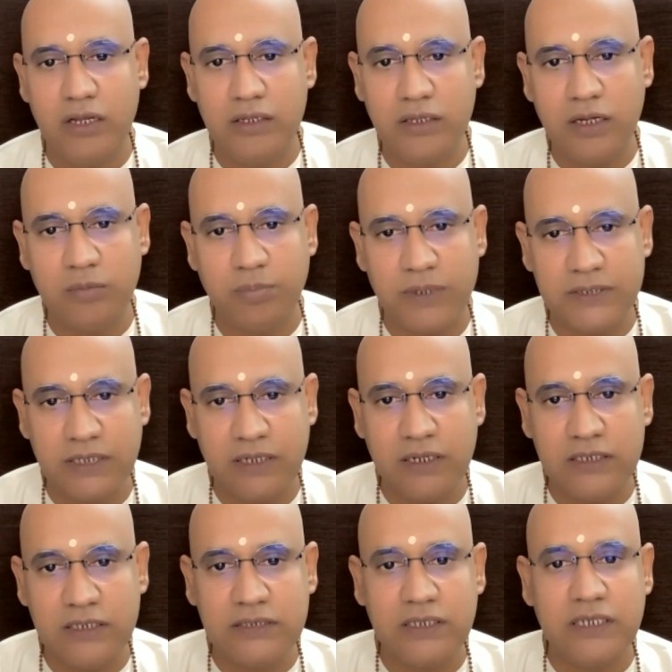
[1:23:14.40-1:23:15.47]
In that
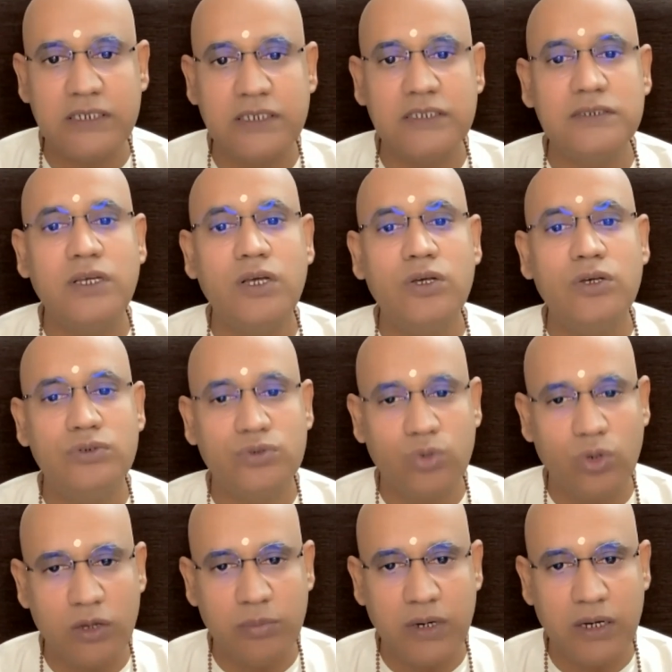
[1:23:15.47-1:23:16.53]
pleasantness, it is
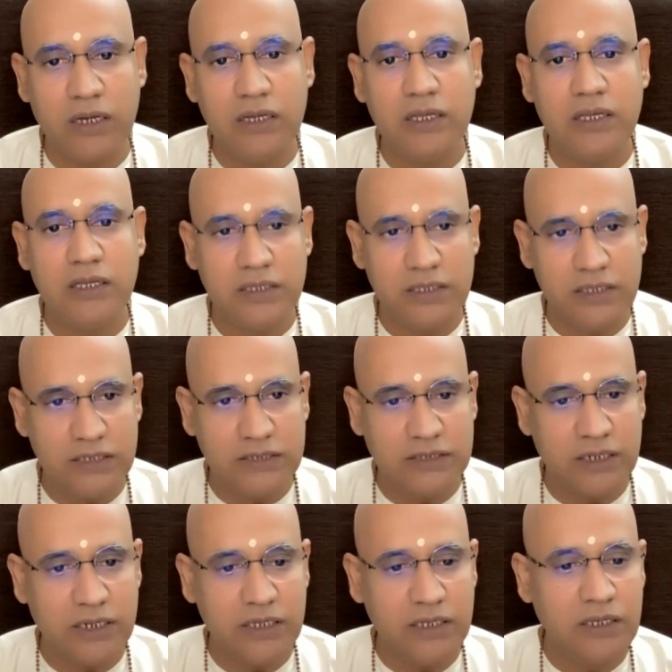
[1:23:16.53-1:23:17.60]
sulabhaha,
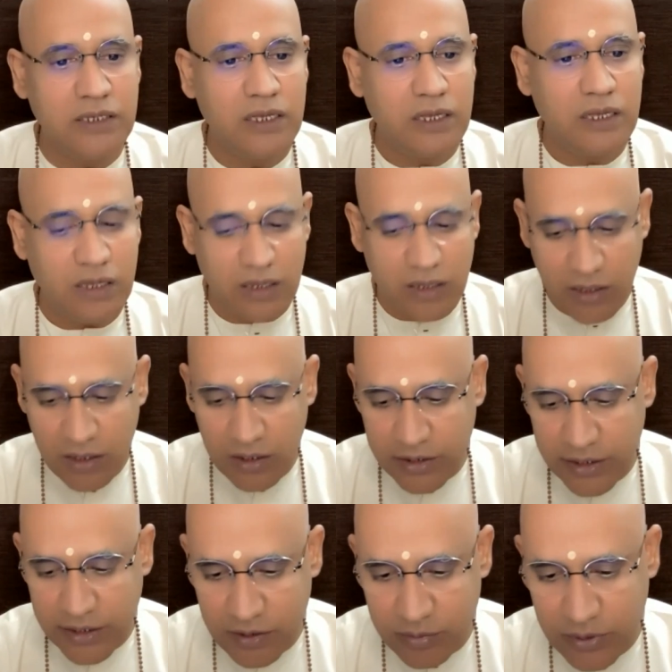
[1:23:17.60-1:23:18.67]
easily
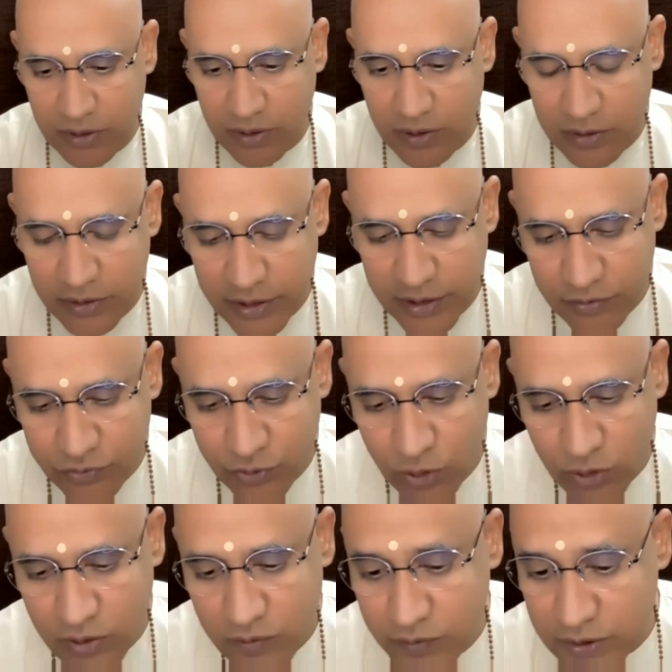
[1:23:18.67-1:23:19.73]
attainable.
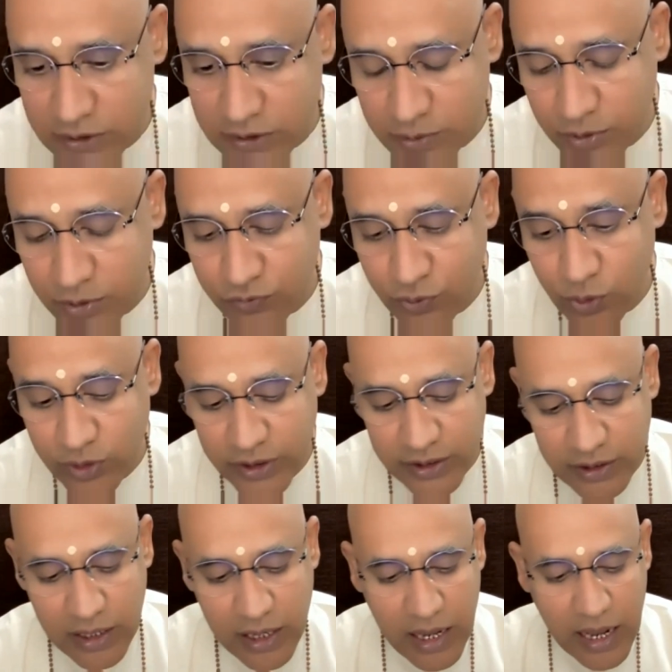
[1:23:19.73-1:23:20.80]
Therefore, verse number
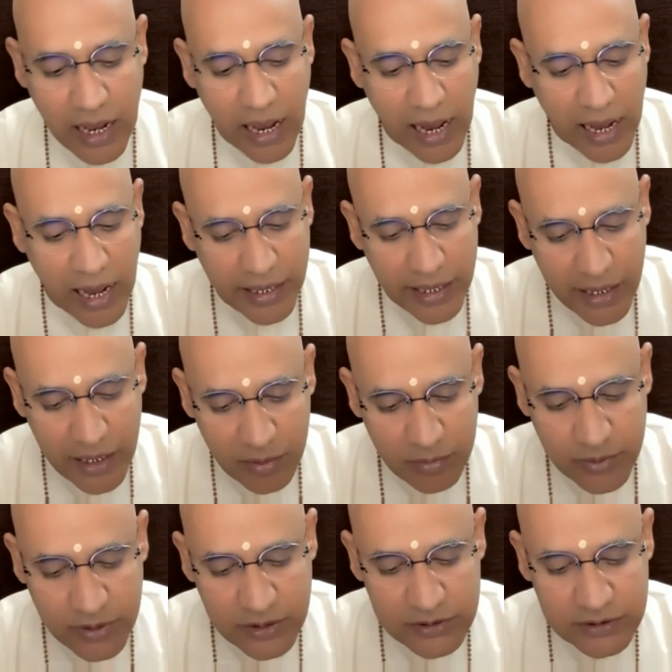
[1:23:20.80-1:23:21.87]
14, I
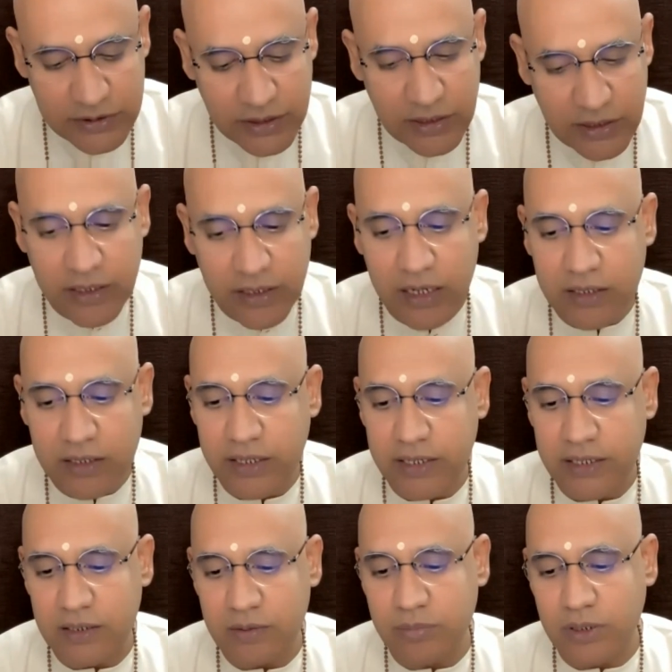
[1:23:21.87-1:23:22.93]
am easily
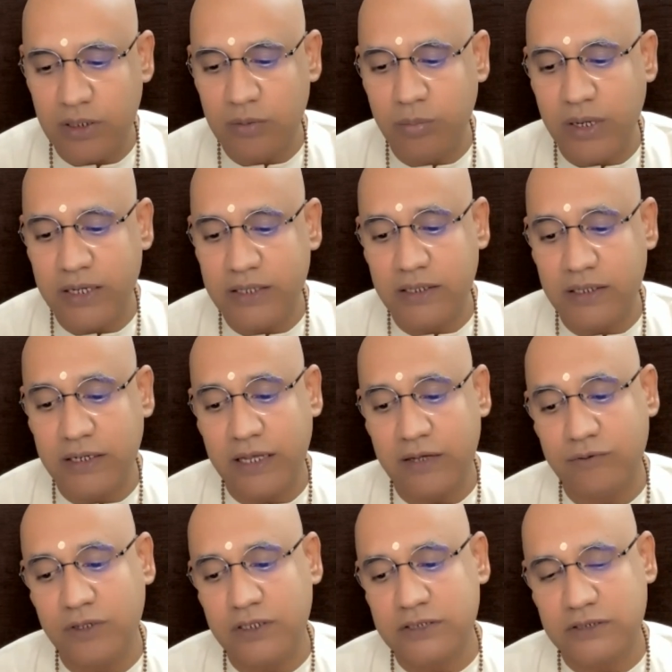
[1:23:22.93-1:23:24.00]
attainable by that
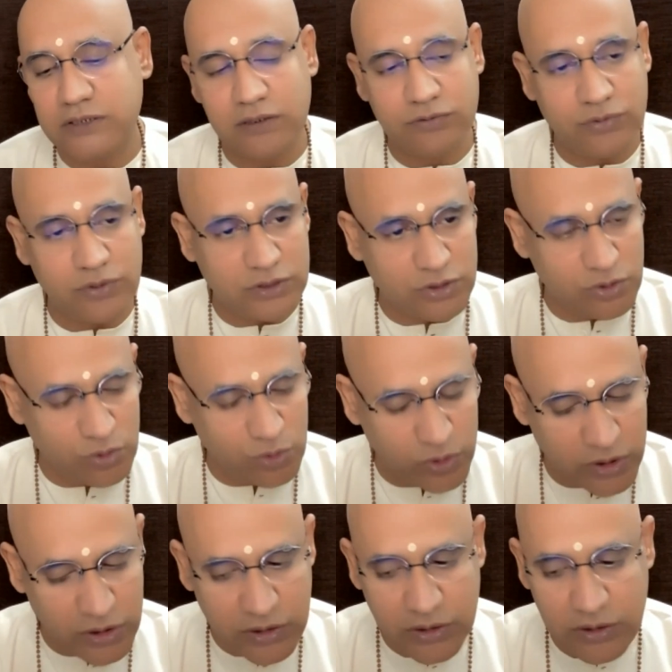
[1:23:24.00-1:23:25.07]
ever steadfast
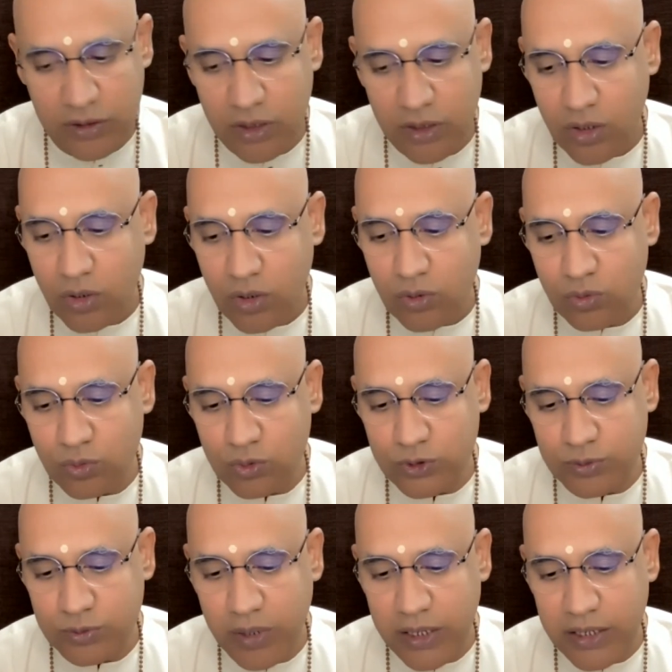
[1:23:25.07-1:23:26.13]
yogi
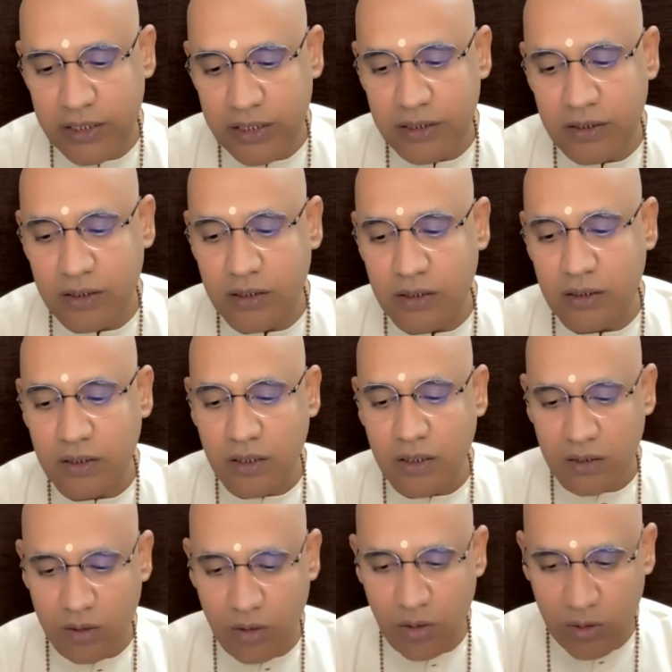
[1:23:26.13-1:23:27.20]
whose mind
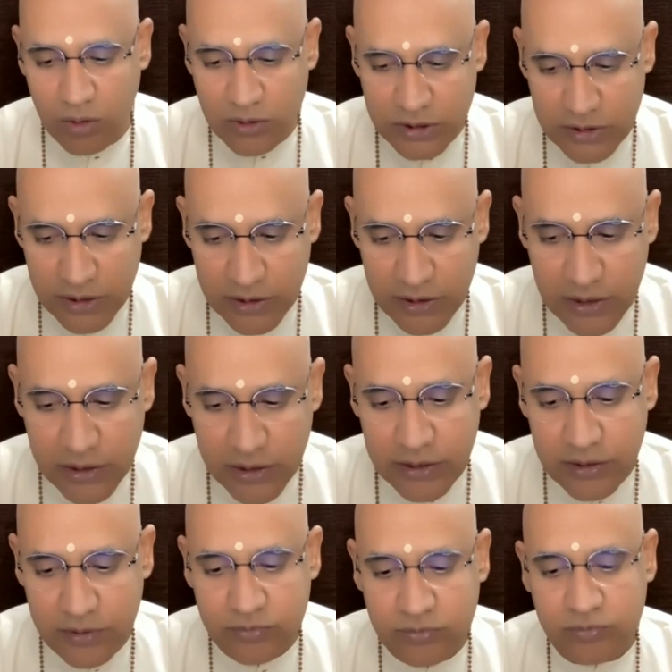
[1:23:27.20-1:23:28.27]

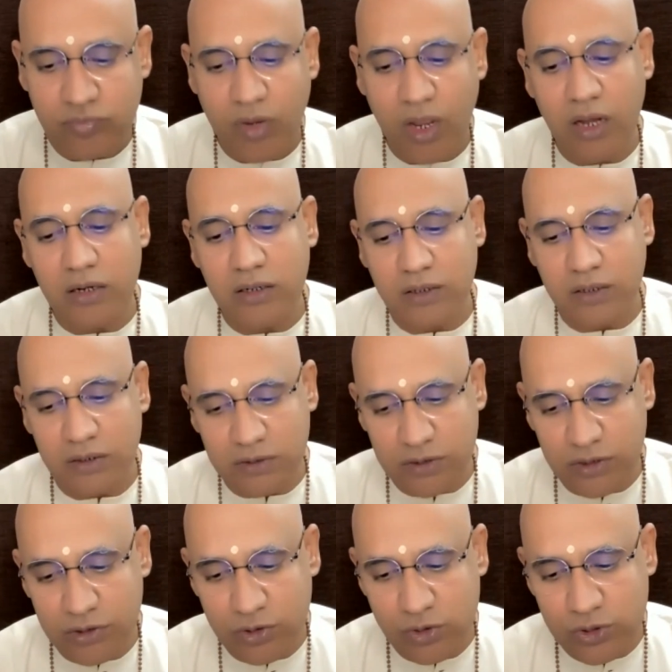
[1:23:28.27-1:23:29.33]
constantly and
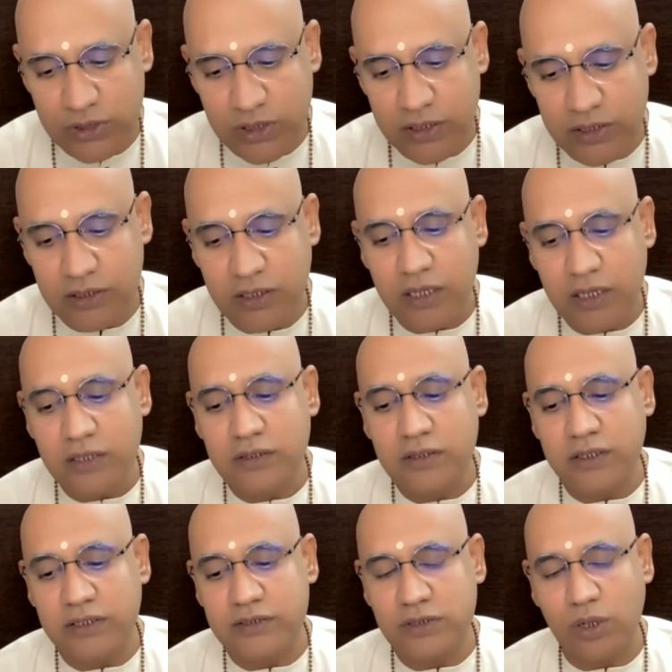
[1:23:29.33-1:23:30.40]
continuously
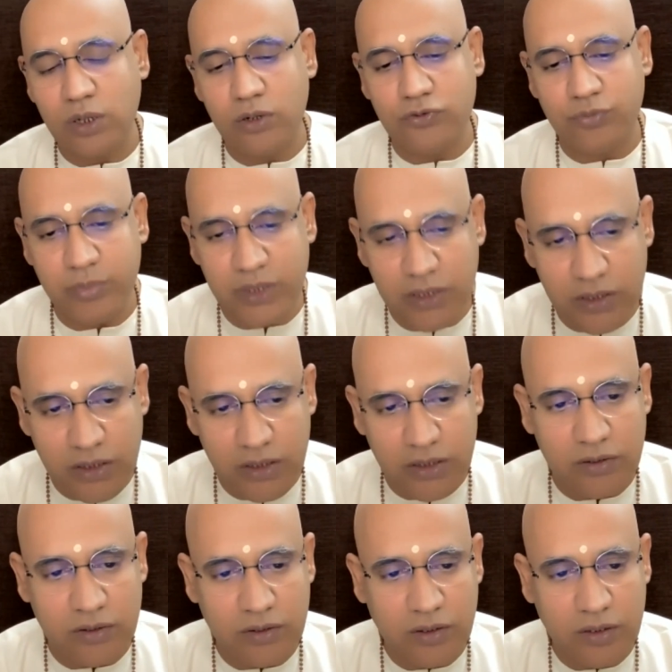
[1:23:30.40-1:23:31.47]
thinks of
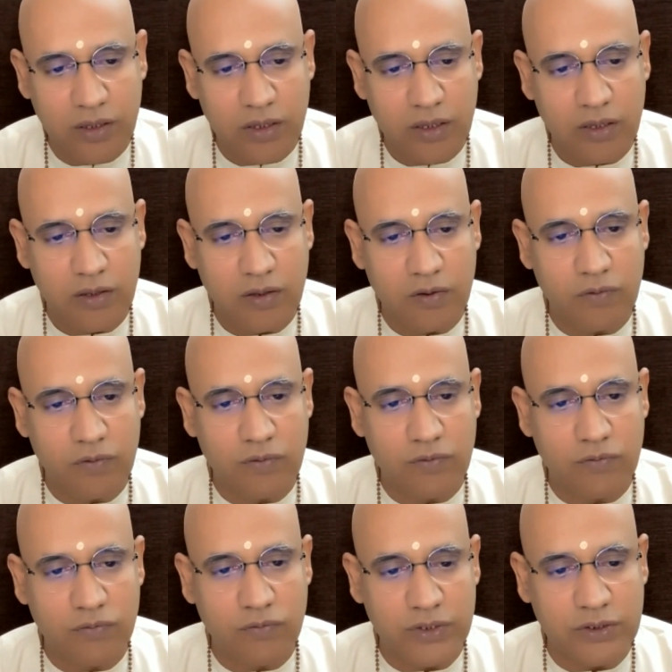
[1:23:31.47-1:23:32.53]
me
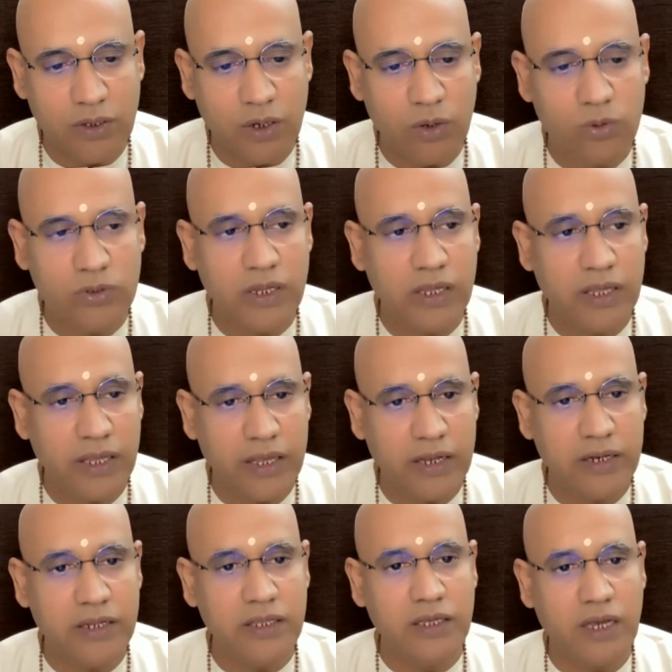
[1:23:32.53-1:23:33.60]
without
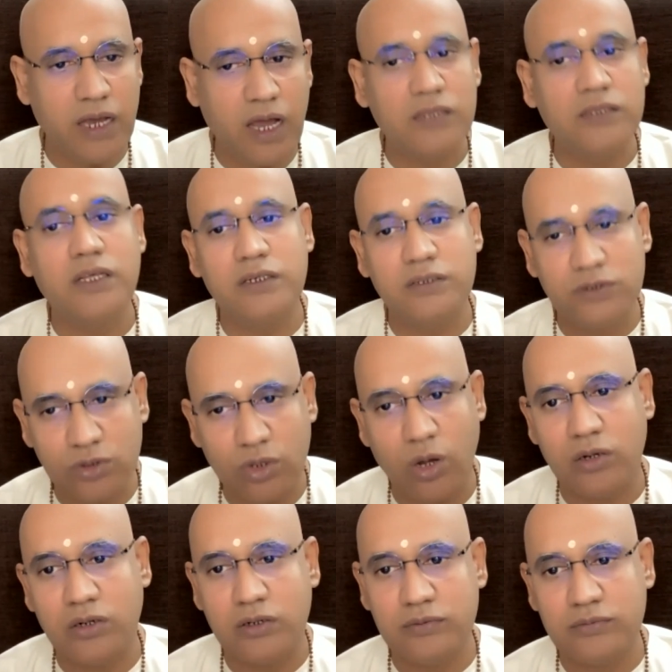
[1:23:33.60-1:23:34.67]
any other
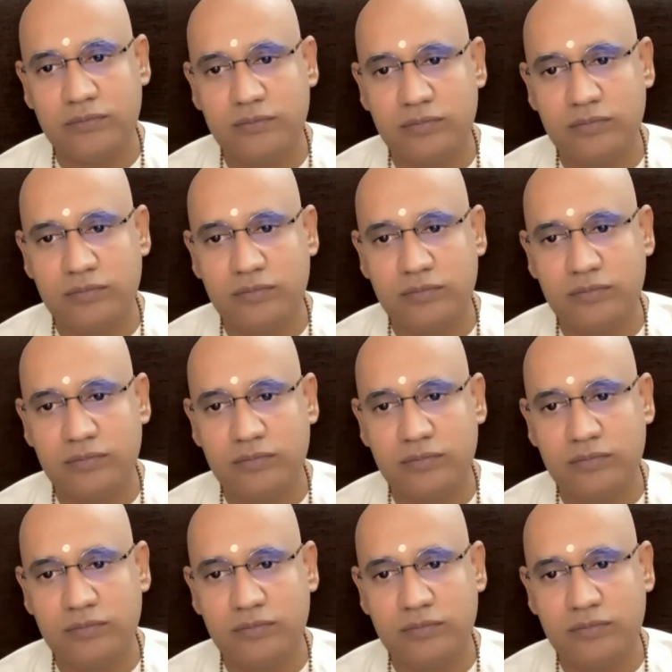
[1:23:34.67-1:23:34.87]
thought.